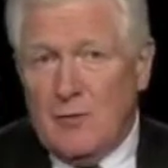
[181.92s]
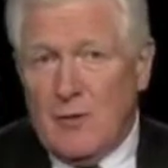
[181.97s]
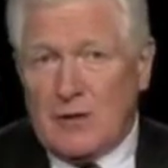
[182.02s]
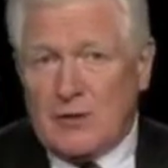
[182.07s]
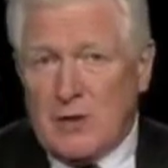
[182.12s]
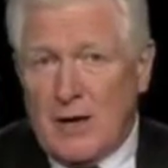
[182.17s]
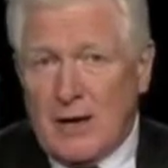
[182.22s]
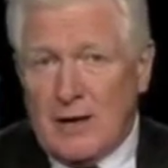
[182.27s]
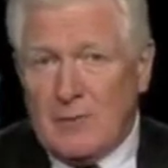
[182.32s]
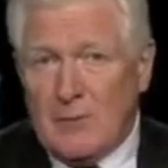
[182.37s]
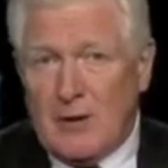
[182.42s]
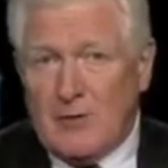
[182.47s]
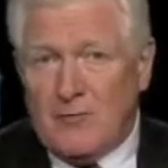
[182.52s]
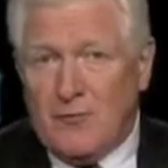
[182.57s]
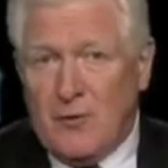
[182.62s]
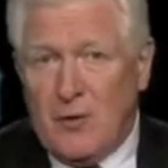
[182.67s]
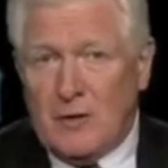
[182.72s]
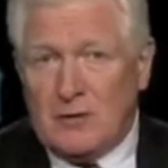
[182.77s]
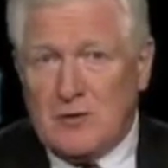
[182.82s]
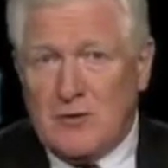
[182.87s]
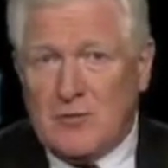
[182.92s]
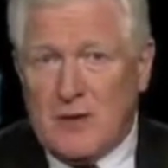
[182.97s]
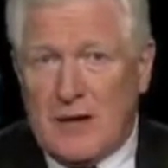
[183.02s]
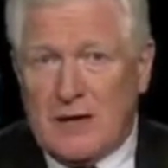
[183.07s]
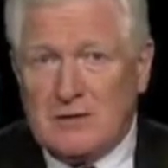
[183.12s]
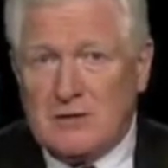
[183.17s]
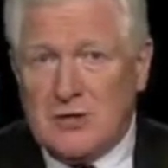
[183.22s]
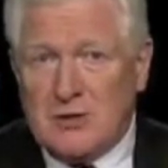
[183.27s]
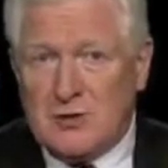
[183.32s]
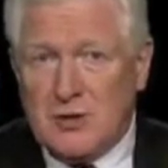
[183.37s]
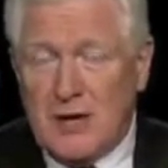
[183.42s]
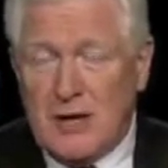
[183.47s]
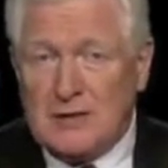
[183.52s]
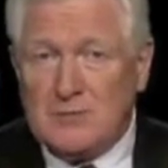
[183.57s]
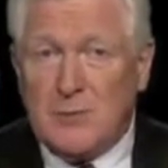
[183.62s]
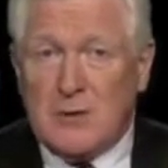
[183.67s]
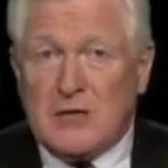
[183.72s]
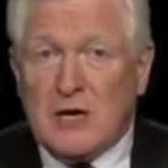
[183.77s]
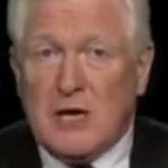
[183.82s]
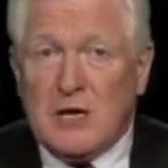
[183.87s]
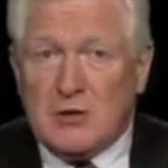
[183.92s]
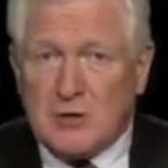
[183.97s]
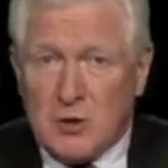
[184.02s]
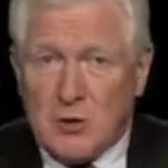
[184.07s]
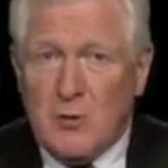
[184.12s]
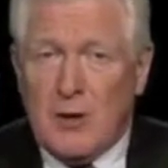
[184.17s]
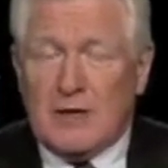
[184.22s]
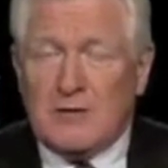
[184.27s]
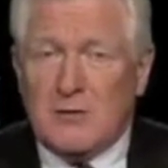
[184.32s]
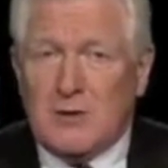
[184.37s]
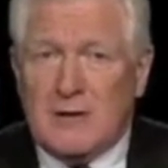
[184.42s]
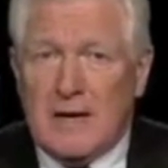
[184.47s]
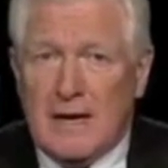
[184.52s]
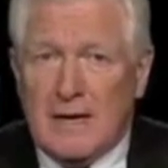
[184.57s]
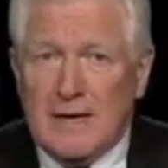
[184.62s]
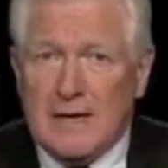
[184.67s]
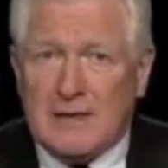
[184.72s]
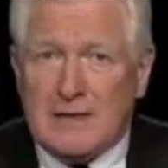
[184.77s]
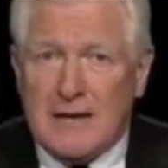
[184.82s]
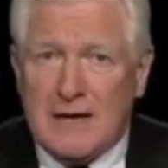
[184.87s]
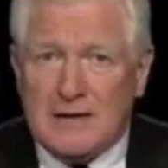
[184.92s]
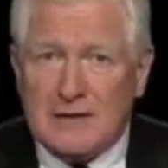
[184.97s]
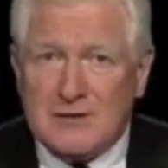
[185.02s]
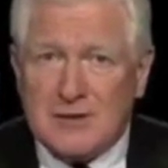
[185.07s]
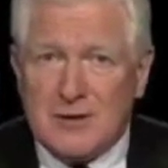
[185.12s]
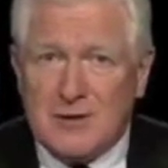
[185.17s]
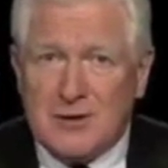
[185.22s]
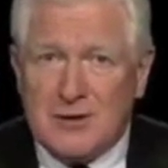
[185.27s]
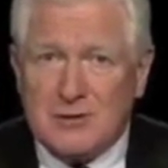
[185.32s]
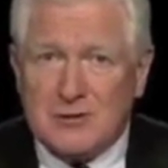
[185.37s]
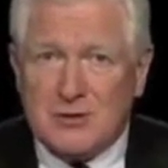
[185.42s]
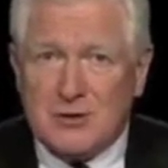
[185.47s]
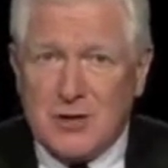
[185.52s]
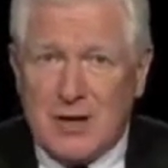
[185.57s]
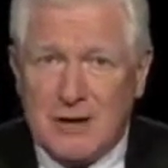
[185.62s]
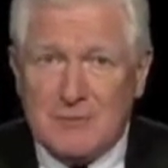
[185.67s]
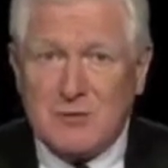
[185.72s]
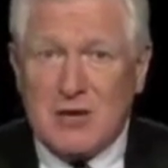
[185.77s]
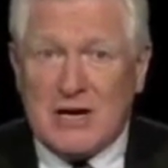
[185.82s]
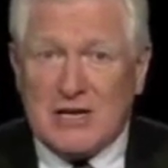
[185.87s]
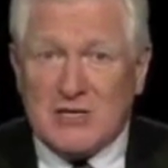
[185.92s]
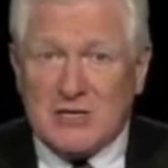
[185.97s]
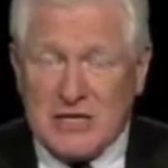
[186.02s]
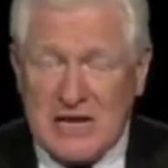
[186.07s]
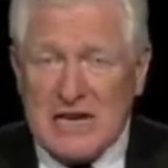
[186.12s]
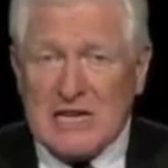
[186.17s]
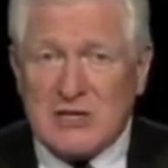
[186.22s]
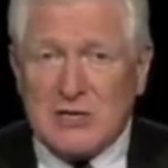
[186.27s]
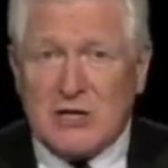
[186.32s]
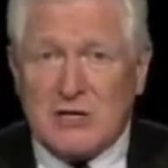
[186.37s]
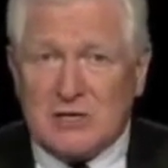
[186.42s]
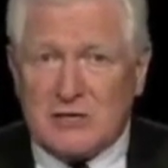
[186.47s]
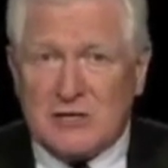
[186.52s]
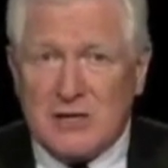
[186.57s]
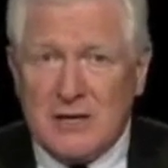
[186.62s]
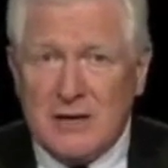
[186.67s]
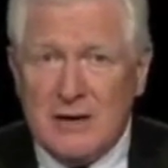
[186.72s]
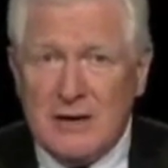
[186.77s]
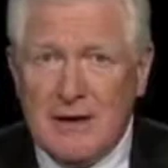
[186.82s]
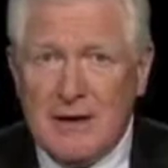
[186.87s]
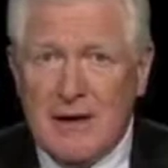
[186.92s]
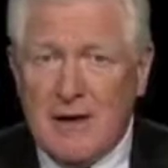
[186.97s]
We're talking about 400,000 jobs, but 280,000 of those jobs are teachers.